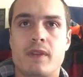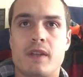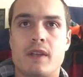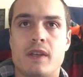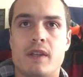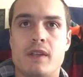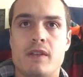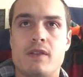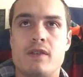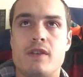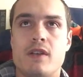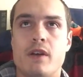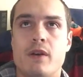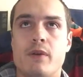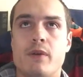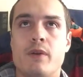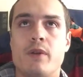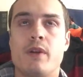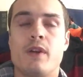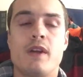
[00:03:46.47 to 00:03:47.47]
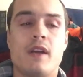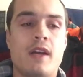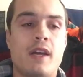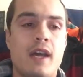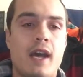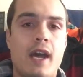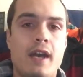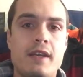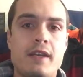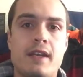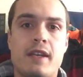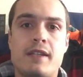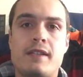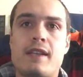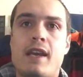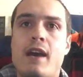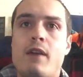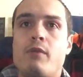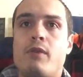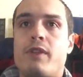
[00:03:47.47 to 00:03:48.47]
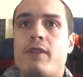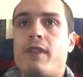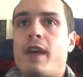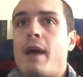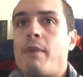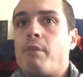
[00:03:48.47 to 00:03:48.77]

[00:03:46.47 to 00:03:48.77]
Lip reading: And so how do you get down with that